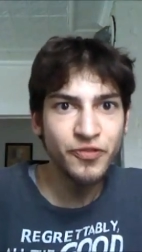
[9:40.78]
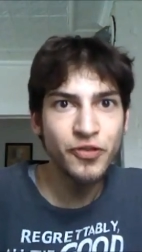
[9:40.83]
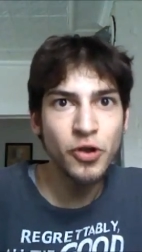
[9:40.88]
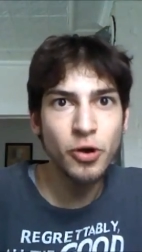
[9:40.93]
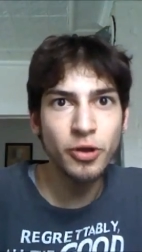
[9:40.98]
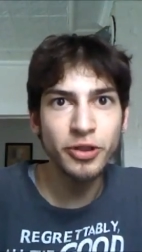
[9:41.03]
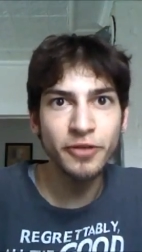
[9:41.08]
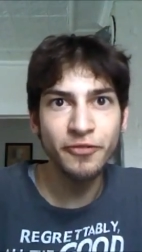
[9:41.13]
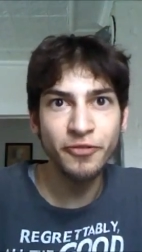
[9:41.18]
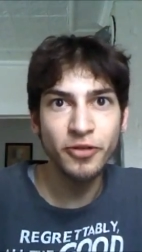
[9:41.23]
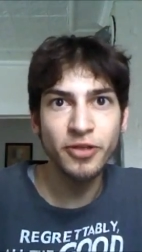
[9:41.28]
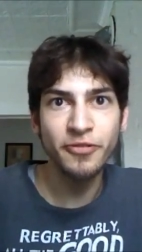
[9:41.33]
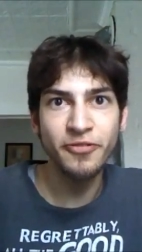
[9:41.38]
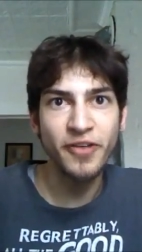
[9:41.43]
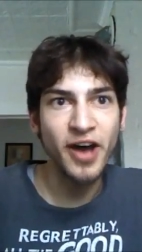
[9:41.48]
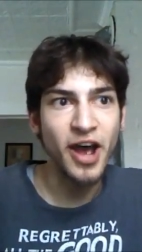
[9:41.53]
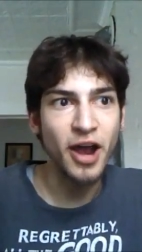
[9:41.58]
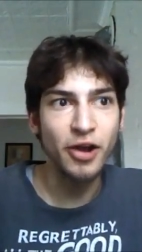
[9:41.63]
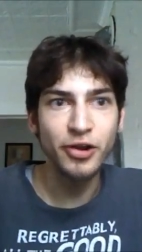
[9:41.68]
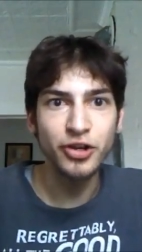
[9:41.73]
fuel for the
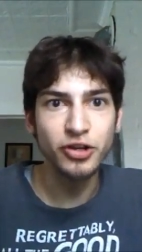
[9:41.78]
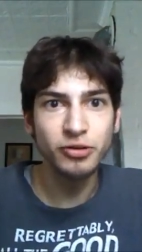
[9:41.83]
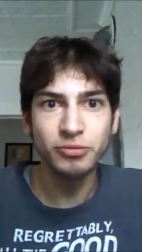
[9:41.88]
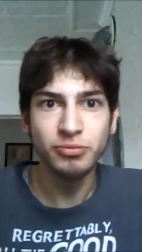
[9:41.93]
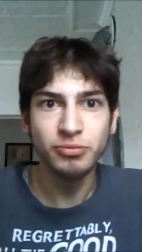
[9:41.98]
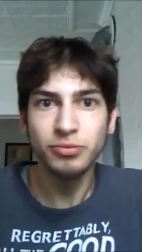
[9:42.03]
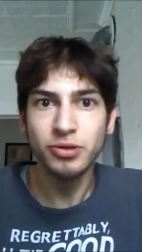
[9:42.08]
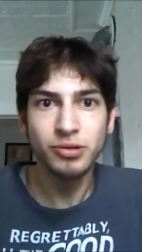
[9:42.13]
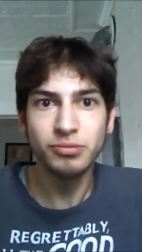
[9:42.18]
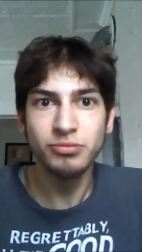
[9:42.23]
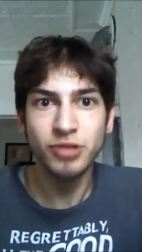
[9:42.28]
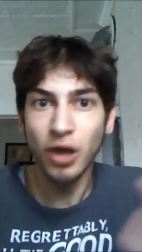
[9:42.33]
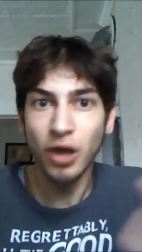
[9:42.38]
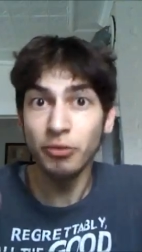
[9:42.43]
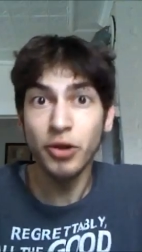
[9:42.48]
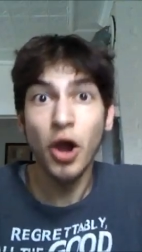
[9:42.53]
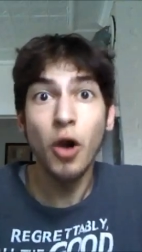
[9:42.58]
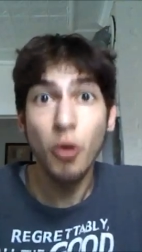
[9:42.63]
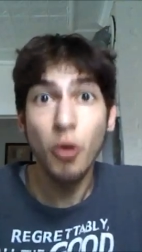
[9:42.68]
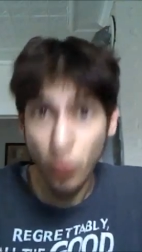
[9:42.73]
fire. You you
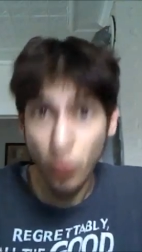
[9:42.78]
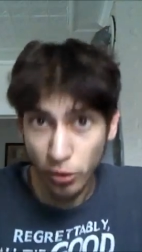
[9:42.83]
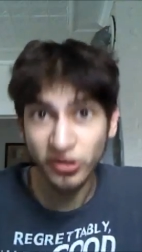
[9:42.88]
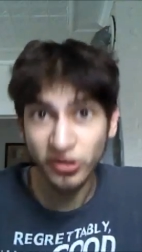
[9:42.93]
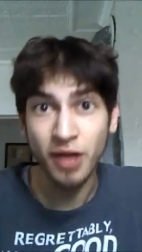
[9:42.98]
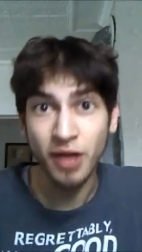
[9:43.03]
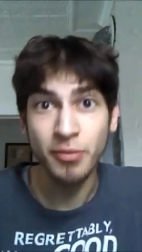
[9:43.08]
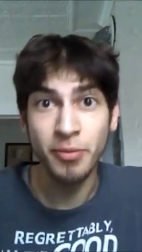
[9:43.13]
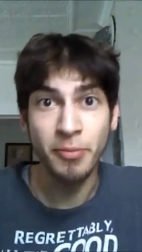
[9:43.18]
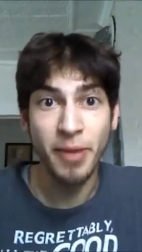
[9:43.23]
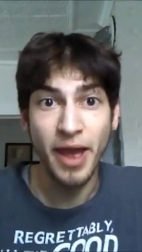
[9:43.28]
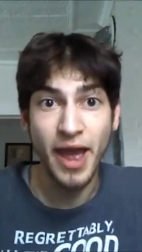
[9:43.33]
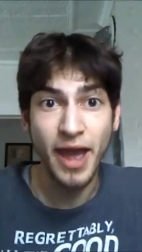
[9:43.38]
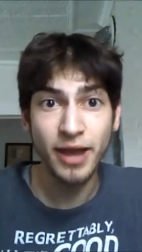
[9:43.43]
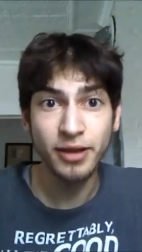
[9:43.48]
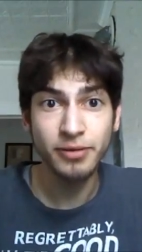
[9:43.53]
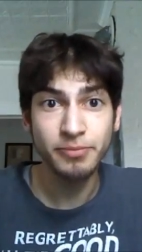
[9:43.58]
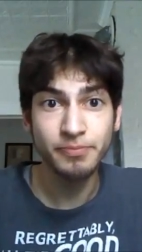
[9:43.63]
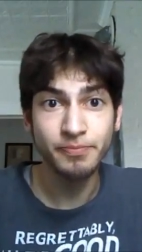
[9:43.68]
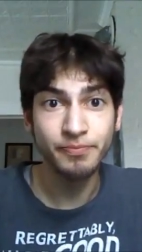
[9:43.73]
don't know who's coming
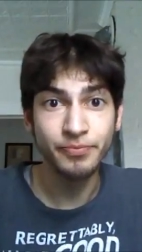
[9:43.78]
back.